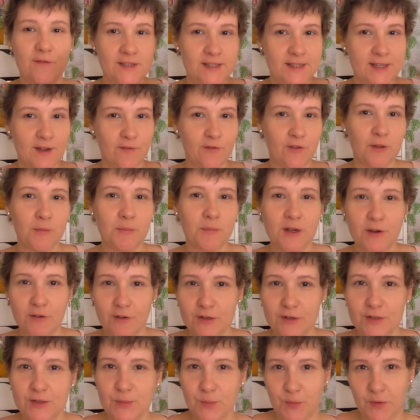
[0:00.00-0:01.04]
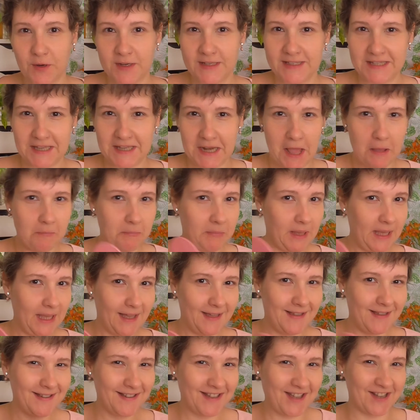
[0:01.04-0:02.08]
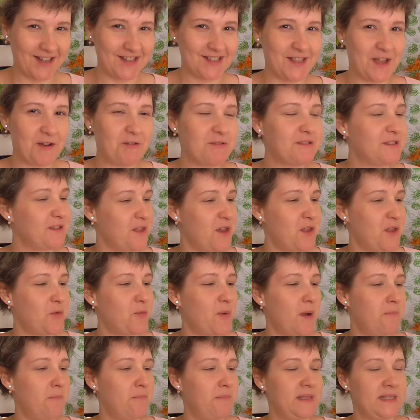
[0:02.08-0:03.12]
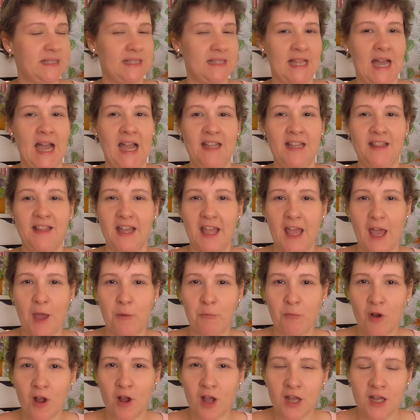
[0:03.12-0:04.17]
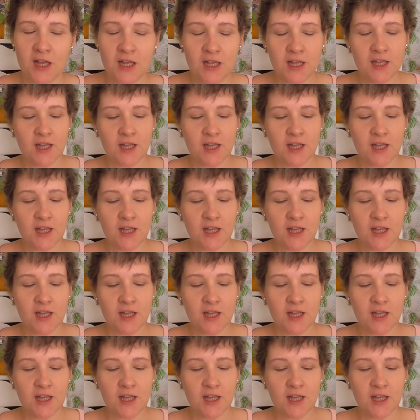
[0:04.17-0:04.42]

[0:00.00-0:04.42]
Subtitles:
several mirrors pointed at me because there is another one beside the camera.